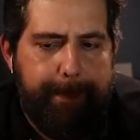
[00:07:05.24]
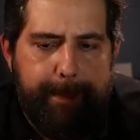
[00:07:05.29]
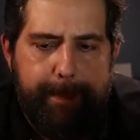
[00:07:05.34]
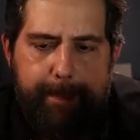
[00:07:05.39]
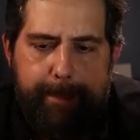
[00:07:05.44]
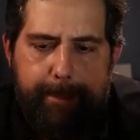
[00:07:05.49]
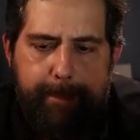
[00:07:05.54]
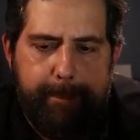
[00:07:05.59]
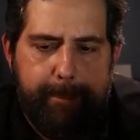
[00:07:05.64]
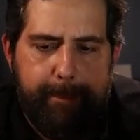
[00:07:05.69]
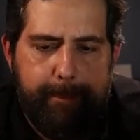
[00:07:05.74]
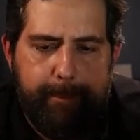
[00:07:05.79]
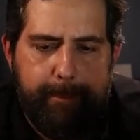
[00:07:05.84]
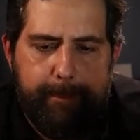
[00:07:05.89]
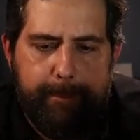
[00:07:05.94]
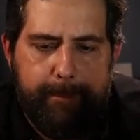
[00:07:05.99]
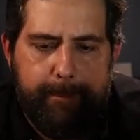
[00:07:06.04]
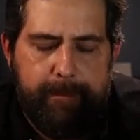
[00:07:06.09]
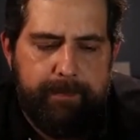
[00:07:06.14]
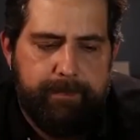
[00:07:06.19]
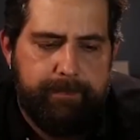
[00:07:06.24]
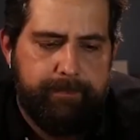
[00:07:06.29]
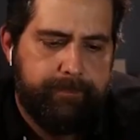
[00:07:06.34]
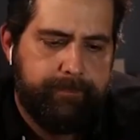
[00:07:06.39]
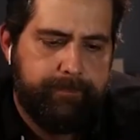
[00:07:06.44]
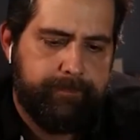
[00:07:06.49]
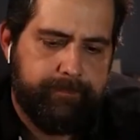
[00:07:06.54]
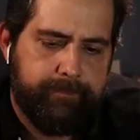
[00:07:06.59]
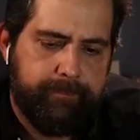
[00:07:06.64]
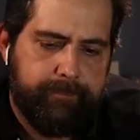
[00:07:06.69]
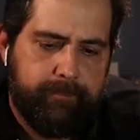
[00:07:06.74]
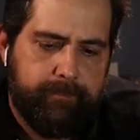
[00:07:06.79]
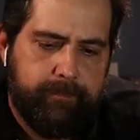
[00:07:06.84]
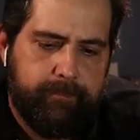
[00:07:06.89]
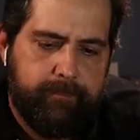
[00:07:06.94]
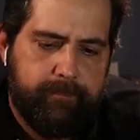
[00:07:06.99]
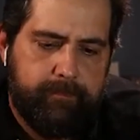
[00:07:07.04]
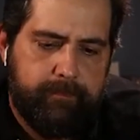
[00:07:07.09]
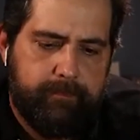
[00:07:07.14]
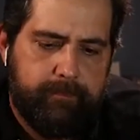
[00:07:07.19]

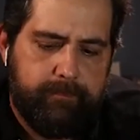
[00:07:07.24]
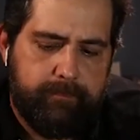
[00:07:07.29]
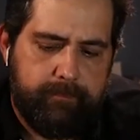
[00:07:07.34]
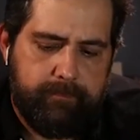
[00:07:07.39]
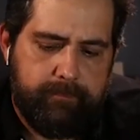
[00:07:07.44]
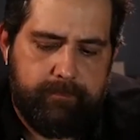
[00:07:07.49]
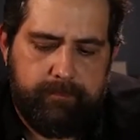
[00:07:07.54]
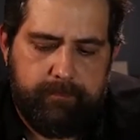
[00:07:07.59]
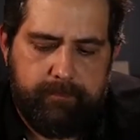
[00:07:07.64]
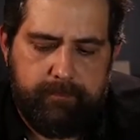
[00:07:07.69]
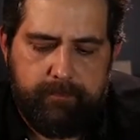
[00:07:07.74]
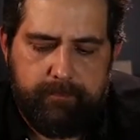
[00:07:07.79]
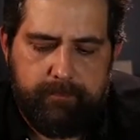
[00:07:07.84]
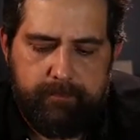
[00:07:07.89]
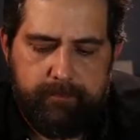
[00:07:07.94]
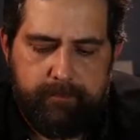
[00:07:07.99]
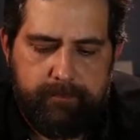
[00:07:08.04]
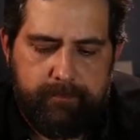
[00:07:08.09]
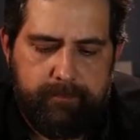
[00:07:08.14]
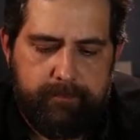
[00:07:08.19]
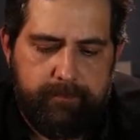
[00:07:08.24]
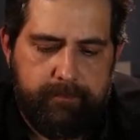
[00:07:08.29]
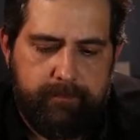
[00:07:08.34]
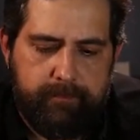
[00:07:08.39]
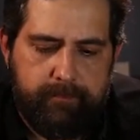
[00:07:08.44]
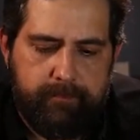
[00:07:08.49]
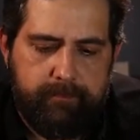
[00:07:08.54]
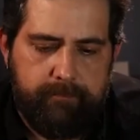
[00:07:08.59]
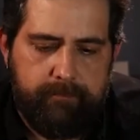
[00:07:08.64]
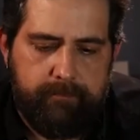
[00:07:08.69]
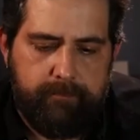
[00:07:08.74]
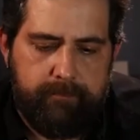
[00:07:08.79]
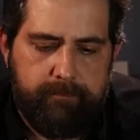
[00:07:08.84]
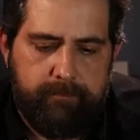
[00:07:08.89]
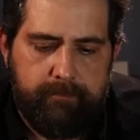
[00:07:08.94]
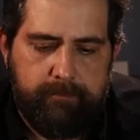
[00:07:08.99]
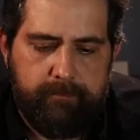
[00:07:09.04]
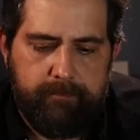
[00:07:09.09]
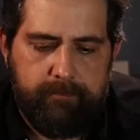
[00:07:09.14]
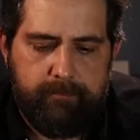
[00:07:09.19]

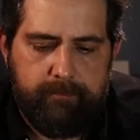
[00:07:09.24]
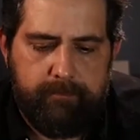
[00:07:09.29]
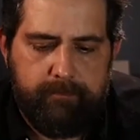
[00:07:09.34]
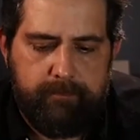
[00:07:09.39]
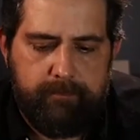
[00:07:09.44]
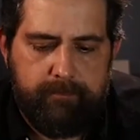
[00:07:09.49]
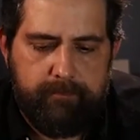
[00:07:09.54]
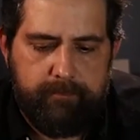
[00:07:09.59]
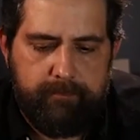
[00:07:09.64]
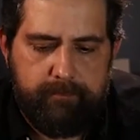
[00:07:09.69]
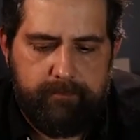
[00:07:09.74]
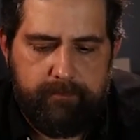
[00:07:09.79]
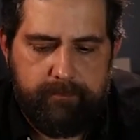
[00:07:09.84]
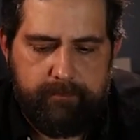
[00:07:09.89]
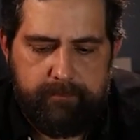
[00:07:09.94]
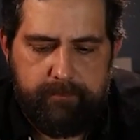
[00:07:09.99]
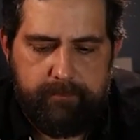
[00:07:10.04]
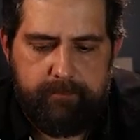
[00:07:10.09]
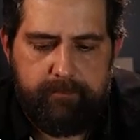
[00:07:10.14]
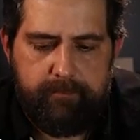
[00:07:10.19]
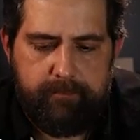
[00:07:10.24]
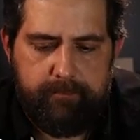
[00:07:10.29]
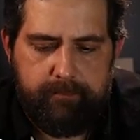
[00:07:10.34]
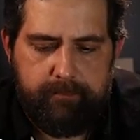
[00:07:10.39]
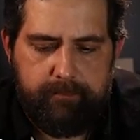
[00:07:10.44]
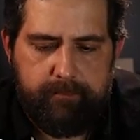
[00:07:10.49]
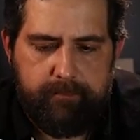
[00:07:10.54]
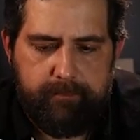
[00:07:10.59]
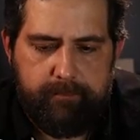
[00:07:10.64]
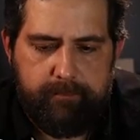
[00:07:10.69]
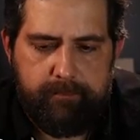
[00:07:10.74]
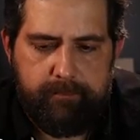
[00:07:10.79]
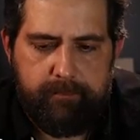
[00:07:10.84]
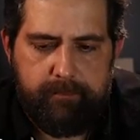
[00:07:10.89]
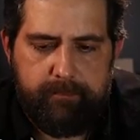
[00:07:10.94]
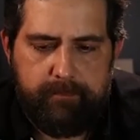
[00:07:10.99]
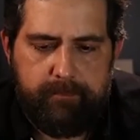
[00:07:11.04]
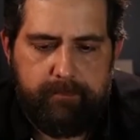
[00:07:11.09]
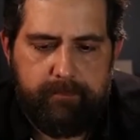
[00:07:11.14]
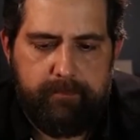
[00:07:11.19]

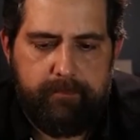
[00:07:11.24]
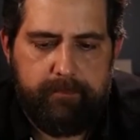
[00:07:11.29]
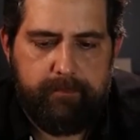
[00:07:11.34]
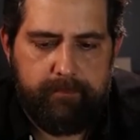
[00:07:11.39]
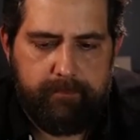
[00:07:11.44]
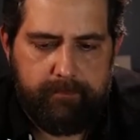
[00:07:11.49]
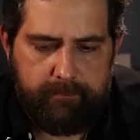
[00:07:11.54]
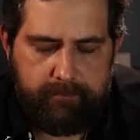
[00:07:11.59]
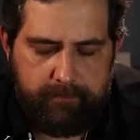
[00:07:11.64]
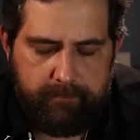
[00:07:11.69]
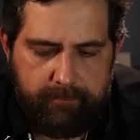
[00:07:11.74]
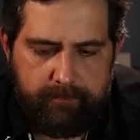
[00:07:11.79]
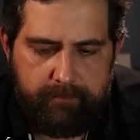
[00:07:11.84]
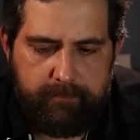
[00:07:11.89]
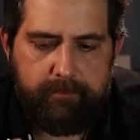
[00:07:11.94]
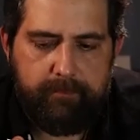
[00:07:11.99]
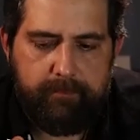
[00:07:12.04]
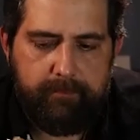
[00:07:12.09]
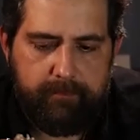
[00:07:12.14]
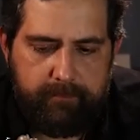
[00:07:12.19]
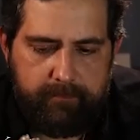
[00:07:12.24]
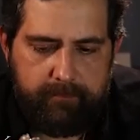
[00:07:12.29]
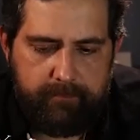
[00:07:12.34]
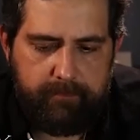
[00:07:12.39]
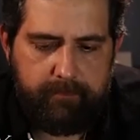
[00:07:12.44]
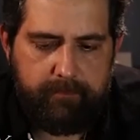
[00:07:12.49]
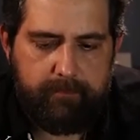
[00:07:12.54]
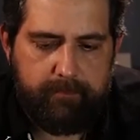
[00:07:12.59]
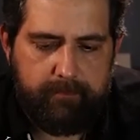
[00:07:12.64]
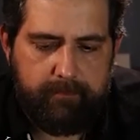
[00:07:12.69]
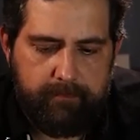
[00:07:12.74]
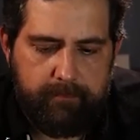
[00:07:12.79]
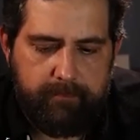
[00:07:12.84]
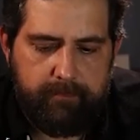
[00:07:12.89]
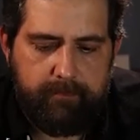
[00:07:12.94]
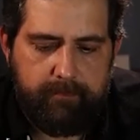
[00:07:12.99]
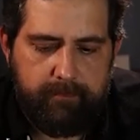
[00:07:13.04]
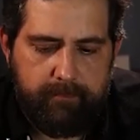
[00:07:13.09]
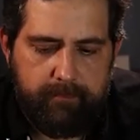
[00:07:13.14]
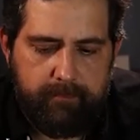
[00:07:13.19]
(silent)